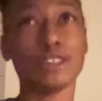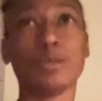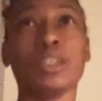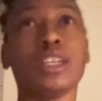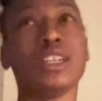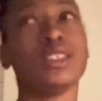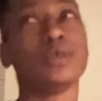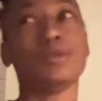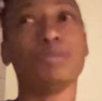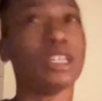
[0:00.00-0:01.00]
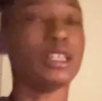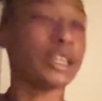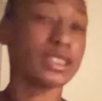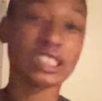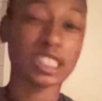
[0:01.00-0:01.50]
but it ended up being
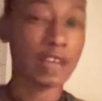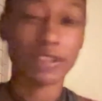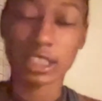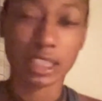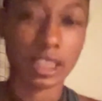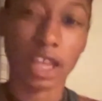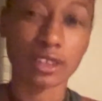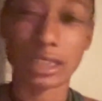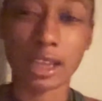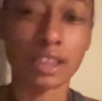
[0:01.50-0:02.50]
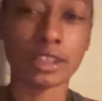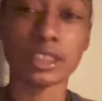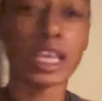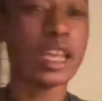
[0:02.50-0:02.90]
like $17,000.